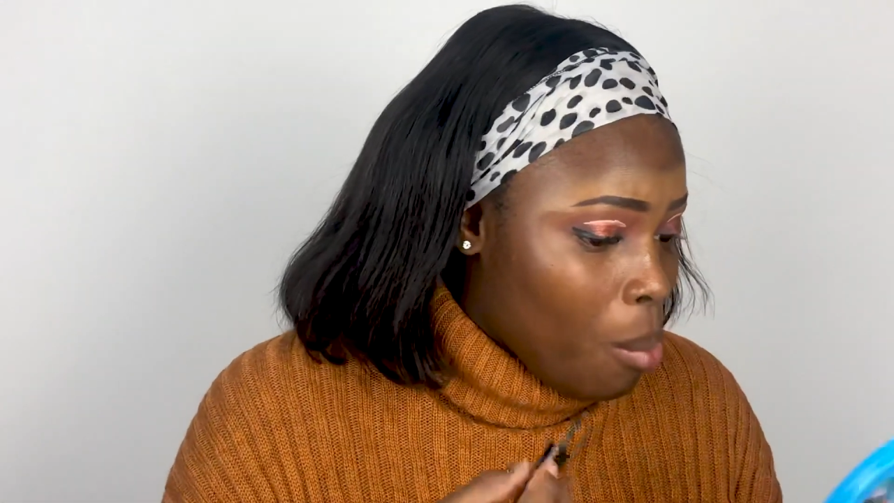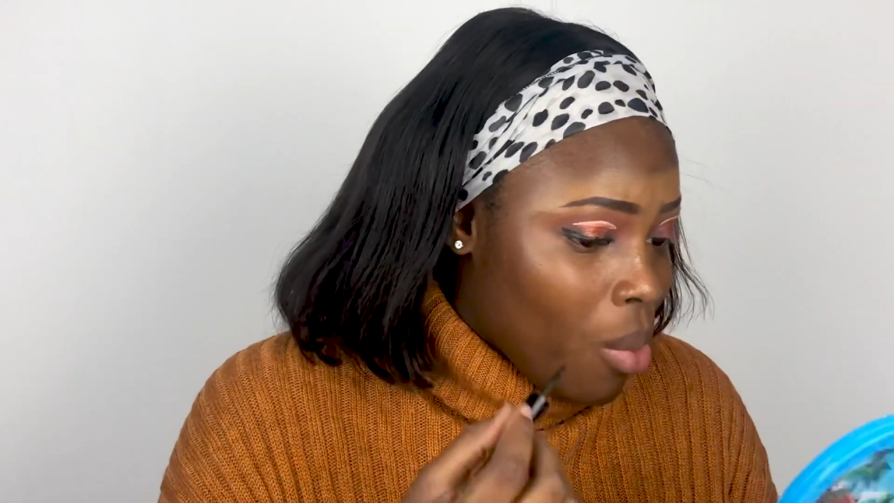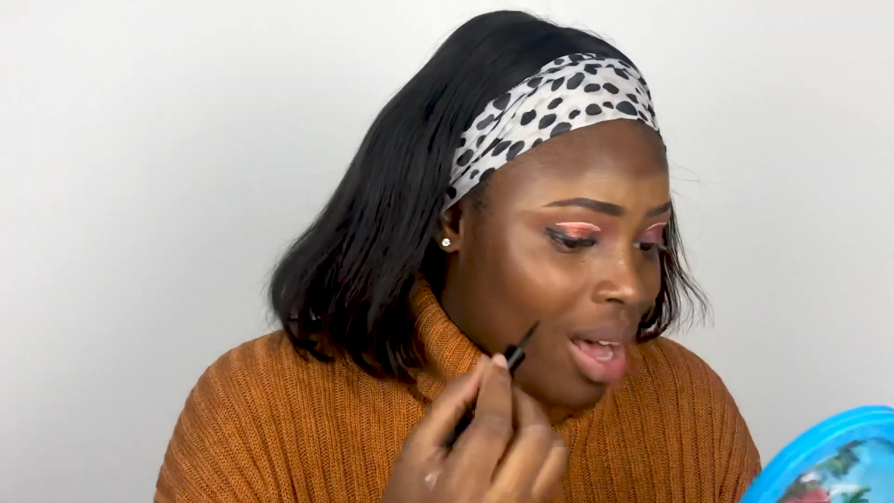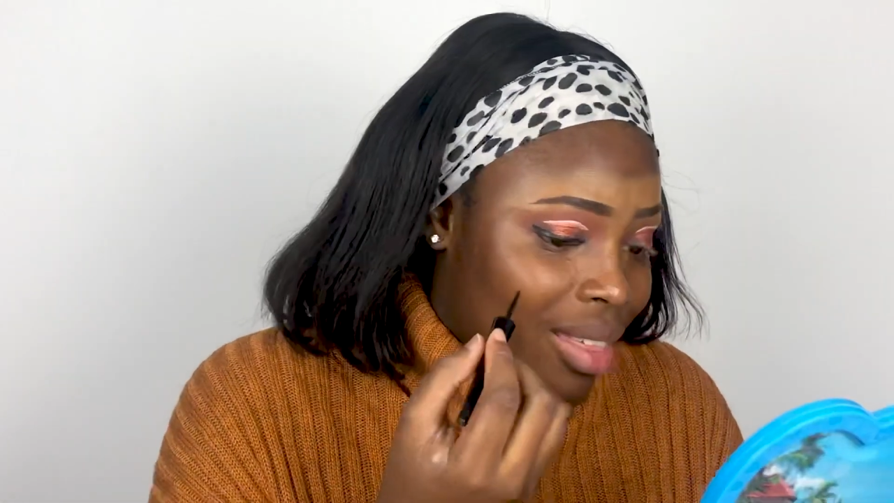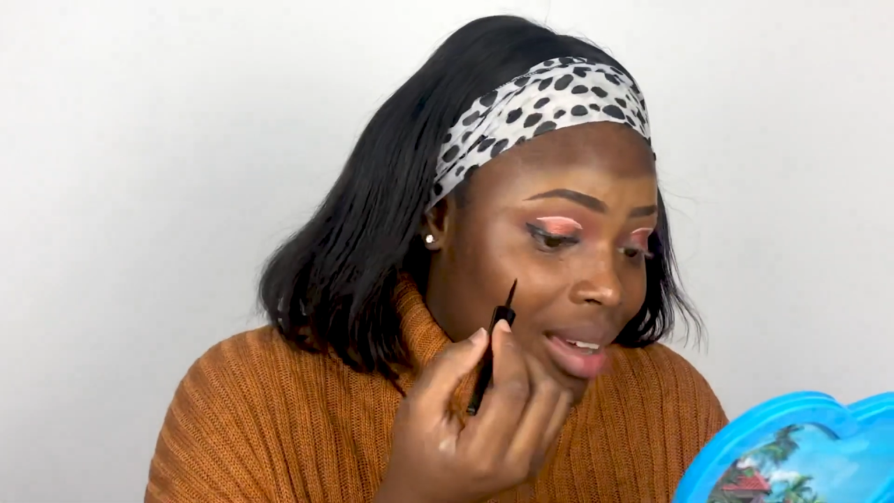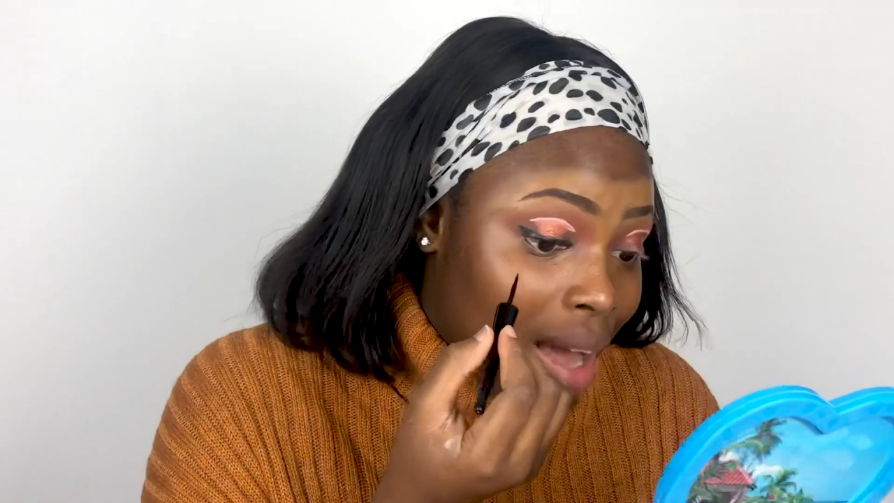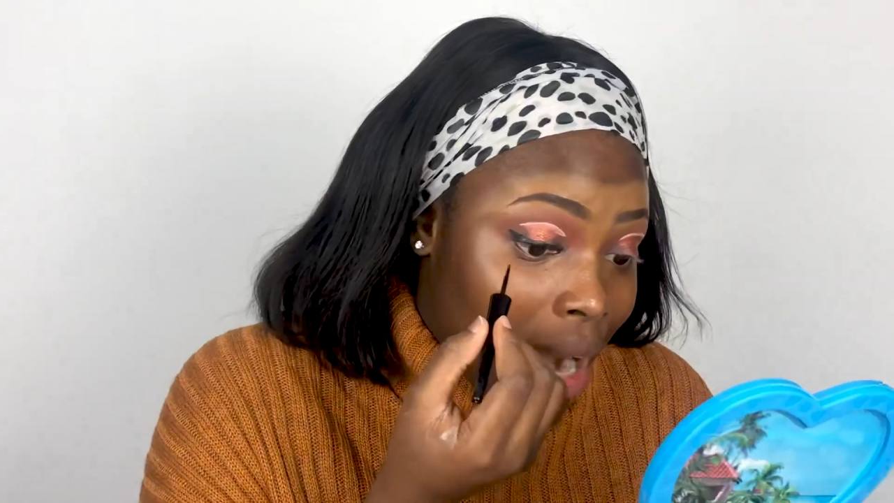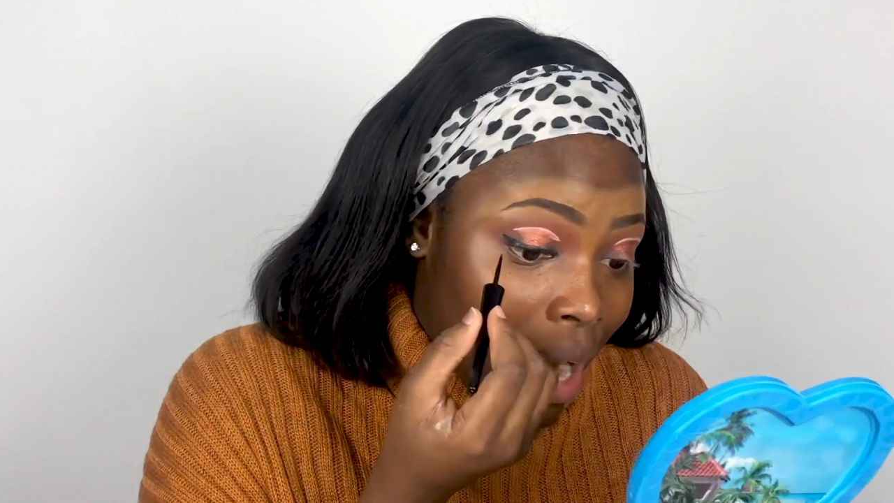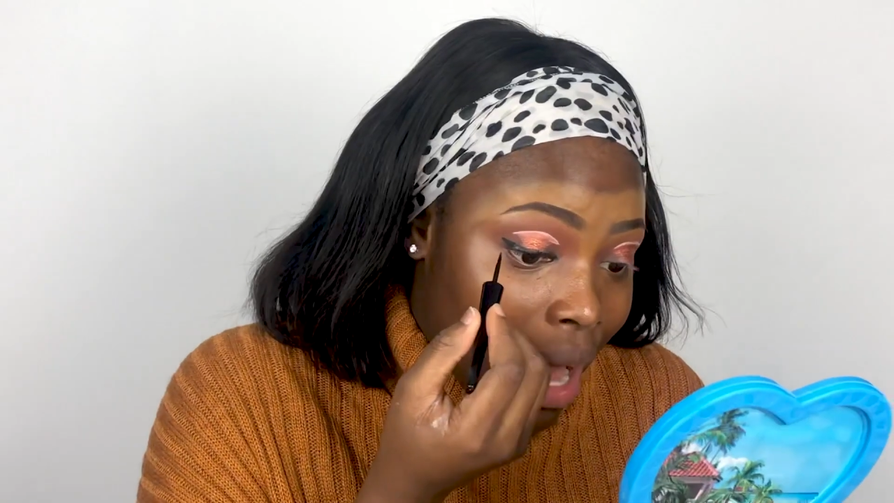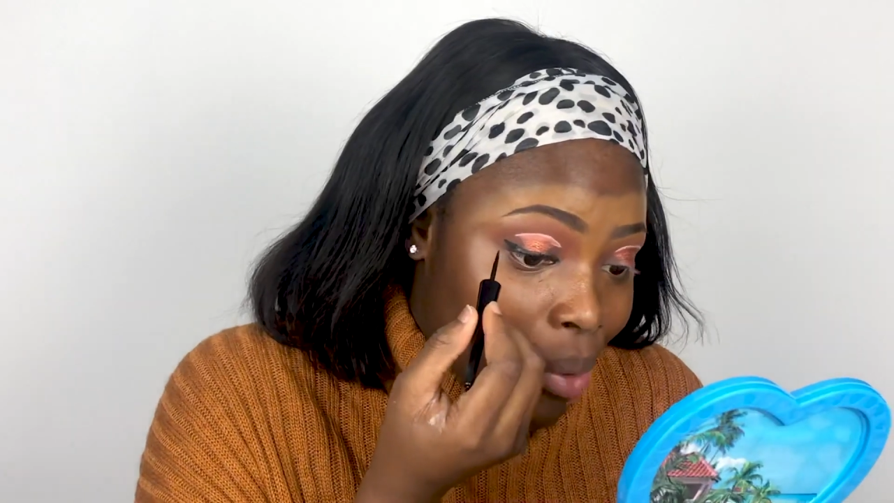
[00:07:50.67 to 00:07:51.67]
but I think
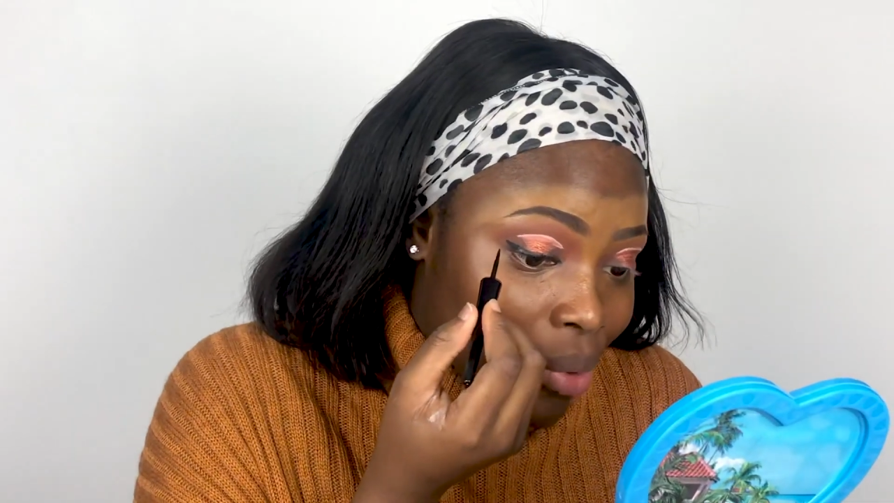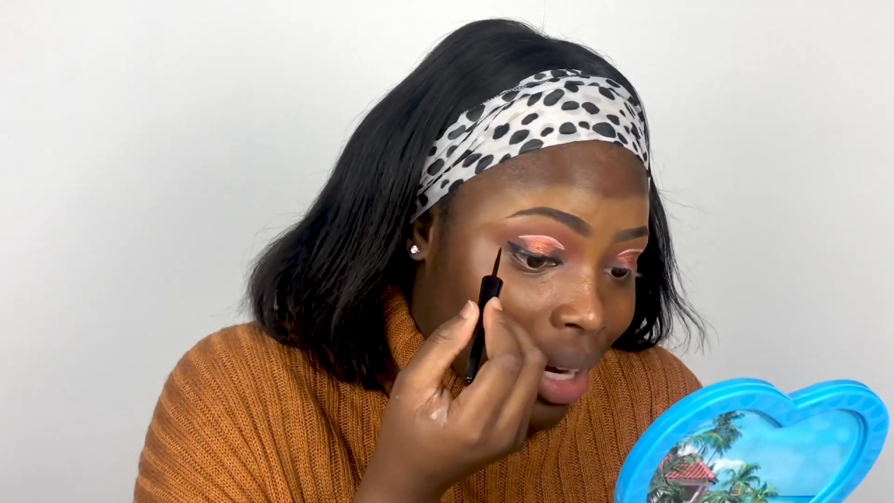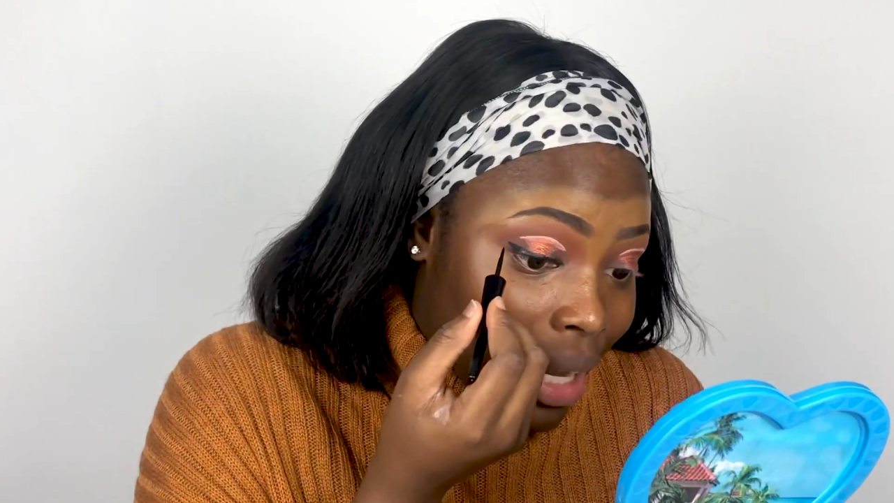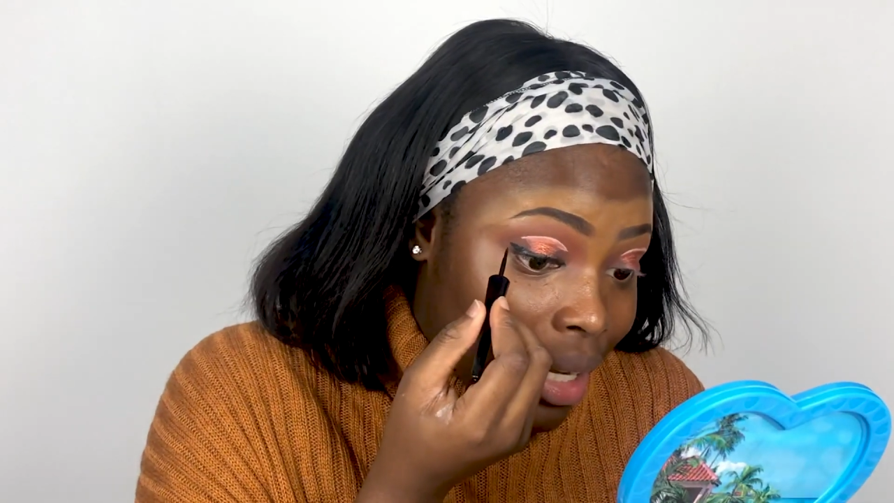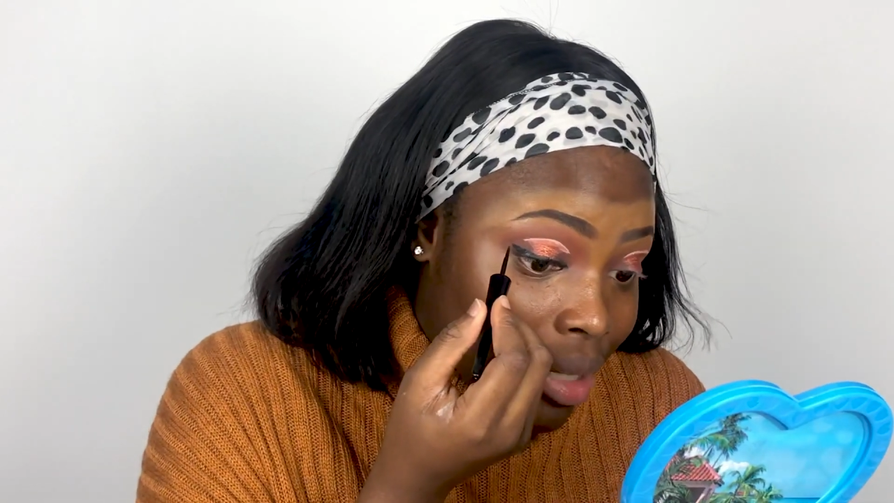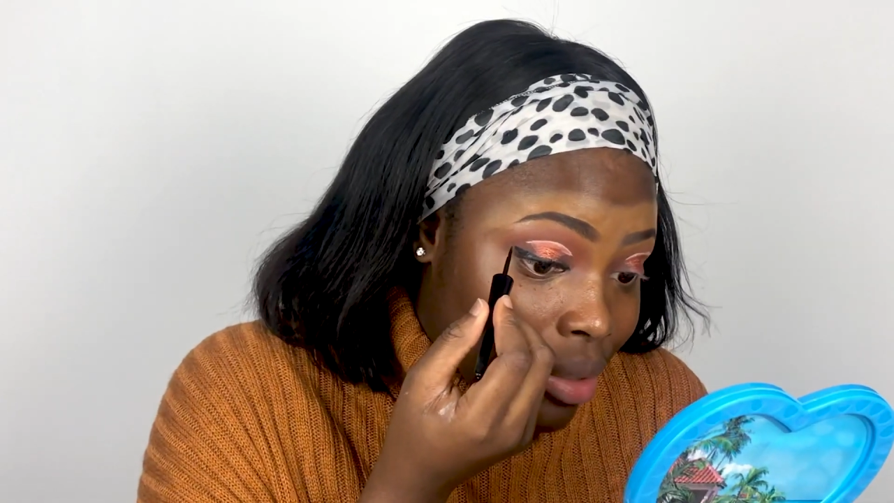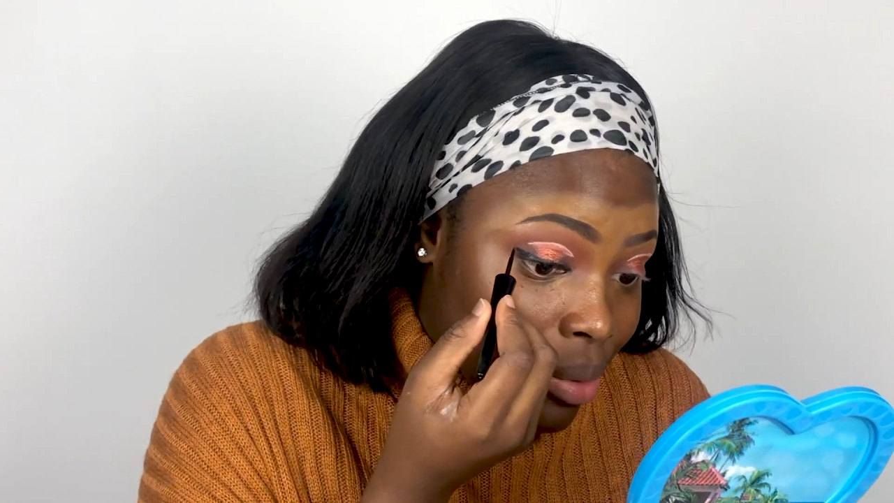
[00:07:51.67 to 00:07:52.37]
I would like it